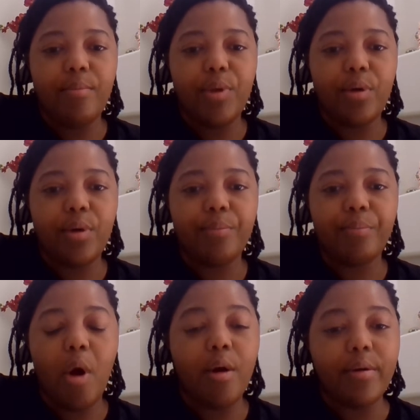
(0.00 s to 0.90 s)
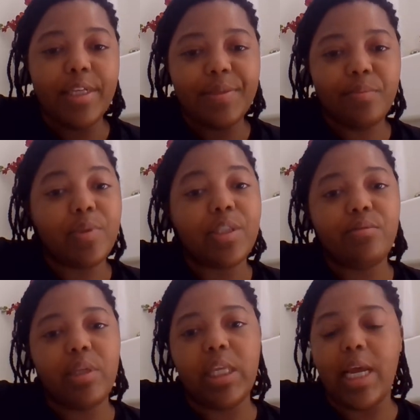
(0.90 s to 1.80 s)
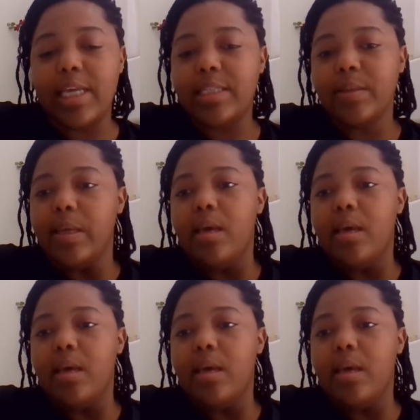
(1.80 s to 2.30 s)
your arteries, which is really nice.